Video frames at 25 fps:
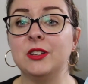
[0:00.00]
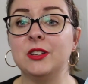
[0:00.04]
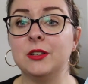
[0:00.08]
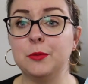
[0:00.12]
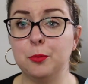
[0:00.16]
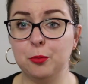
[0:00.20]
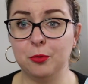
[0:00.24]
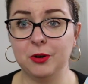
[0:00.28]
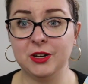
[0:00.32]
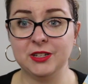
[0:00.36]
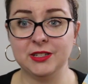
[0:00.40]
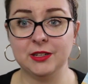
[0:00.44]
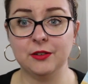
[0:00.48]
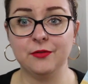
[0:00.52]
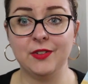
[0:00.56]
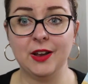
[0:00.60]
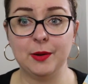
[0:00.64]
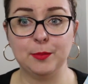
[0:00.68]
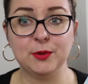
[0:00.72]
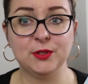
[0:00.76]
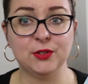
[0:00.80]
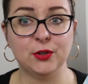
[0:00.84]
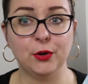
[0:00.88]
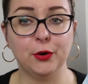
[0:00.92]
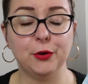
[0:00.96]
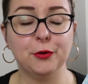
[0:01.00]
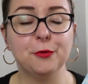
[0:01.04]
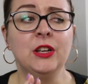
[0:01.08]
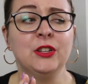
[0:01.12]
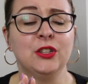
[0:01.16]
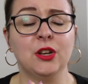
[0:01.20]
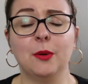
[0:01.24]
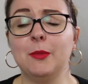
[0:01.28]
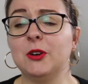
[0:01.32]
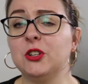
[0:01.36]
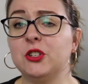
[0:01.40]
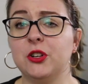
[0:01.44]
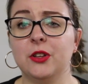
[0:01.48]
depressive episode,
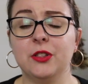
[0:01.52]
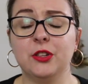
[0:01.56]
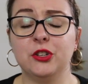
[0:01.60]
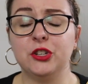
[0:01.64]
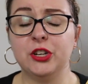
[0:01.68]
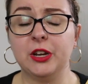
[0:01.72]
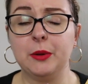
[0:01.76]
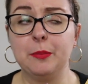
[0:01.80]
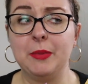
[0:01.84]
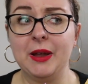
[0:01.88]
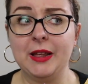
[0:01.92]
so much so that she can